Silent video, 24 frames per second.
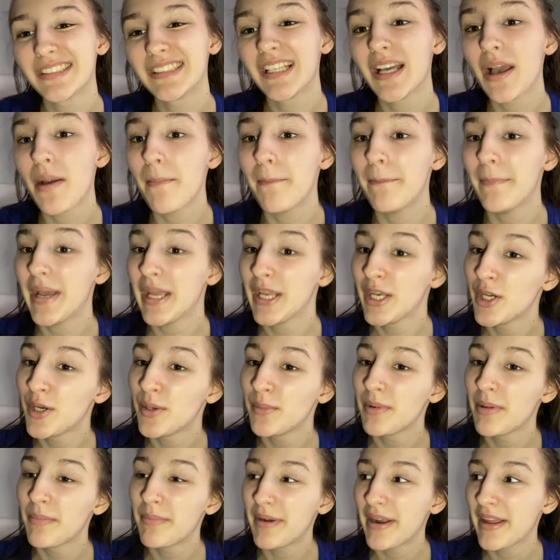it might not
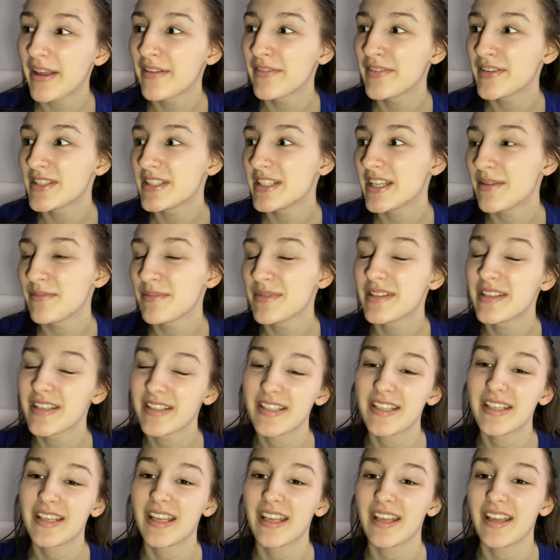be breakfast time because I
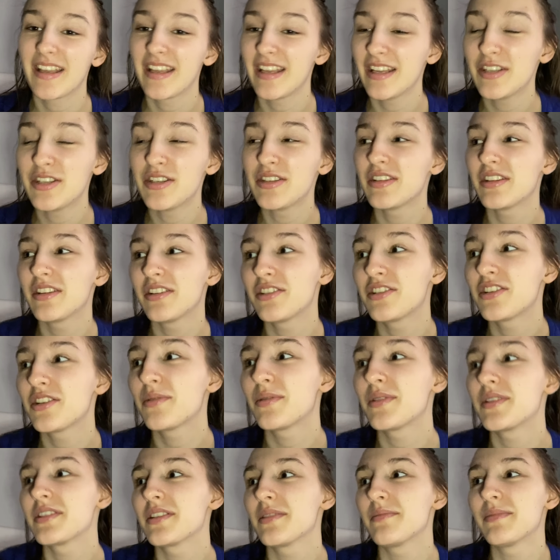take ages in the
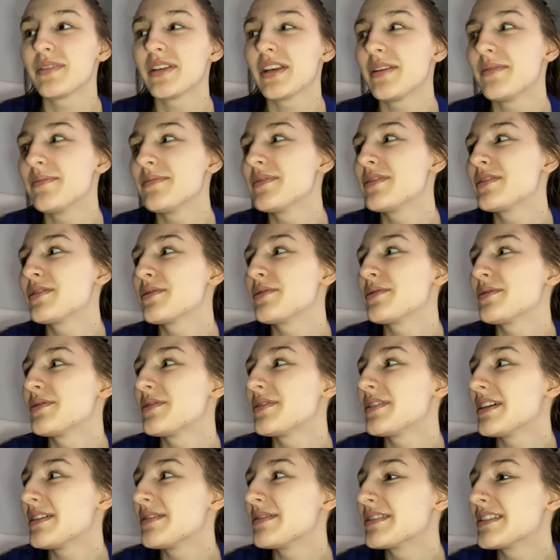shower sometimes.
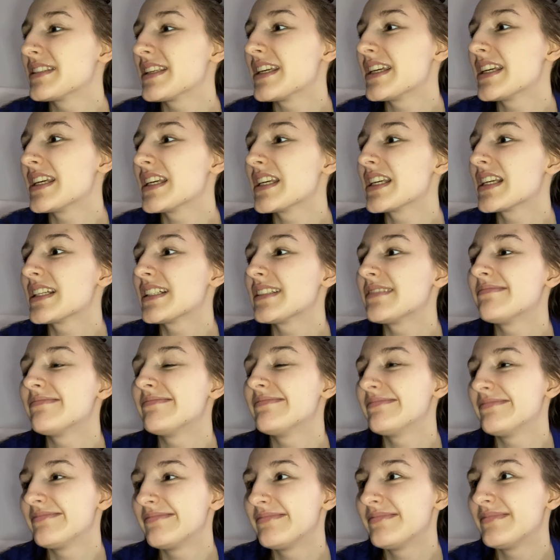So I was like,
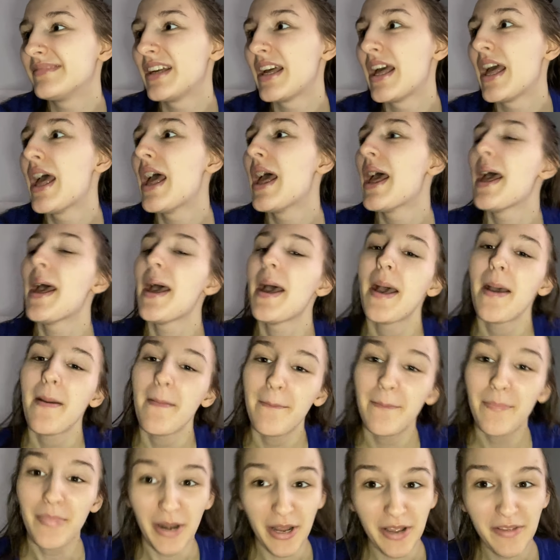
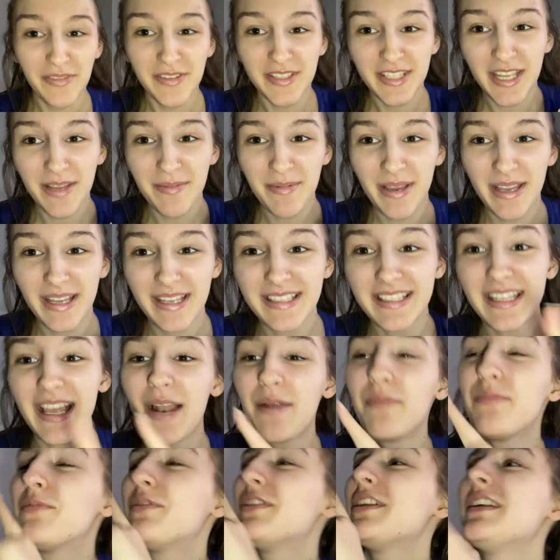breakfast time it is.
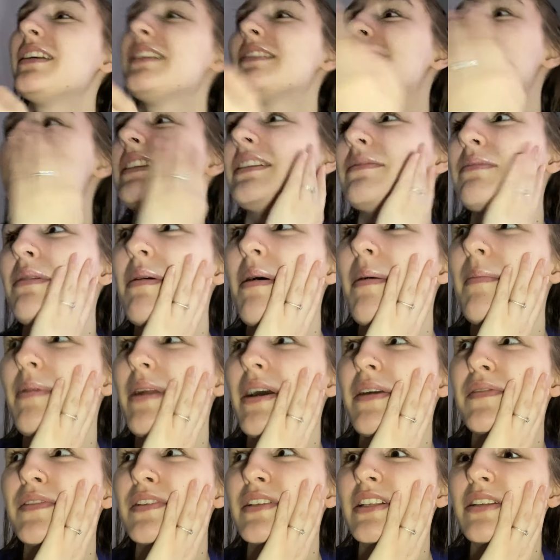I'm really excited about my
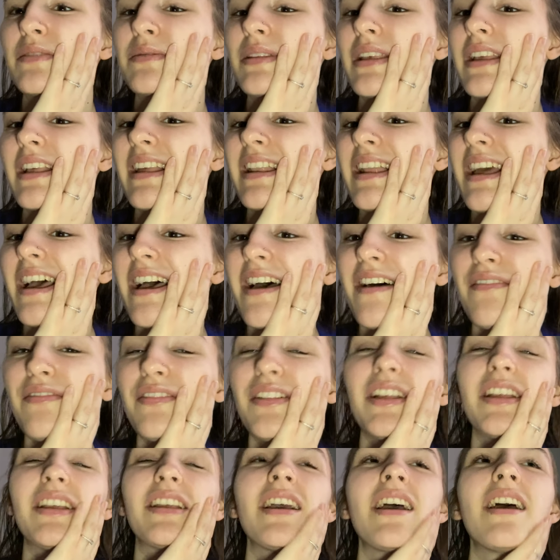breakfast because I was like, can I have
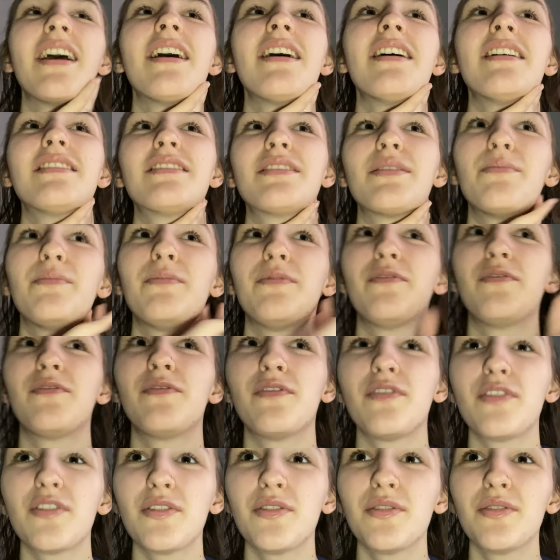like some
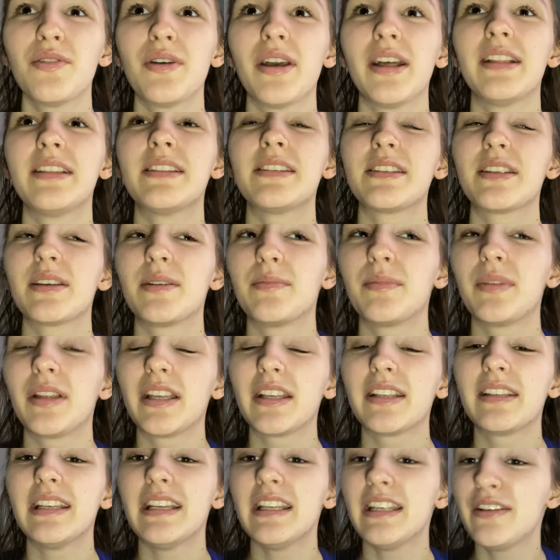fruit and some
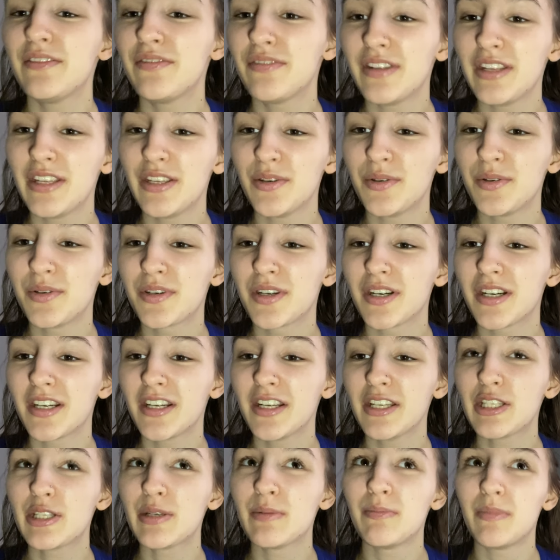like dairy-free
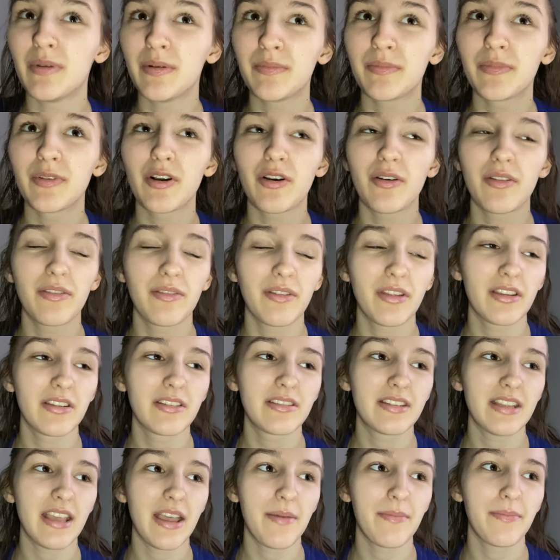yogurt? So mum got
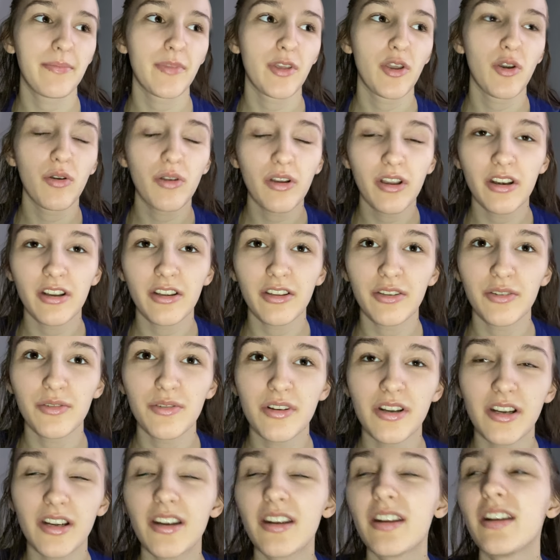this coconut
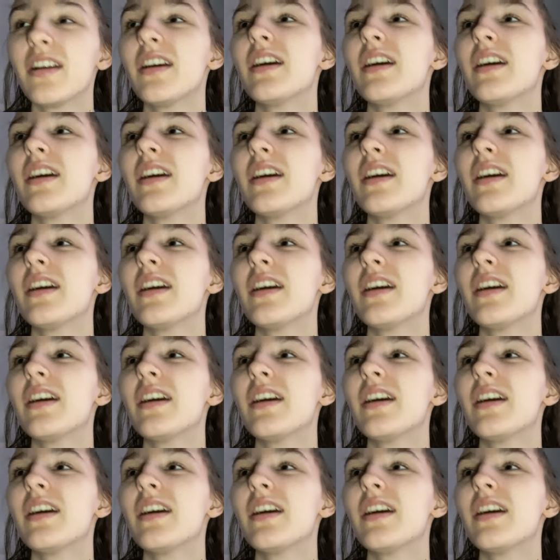yogurt.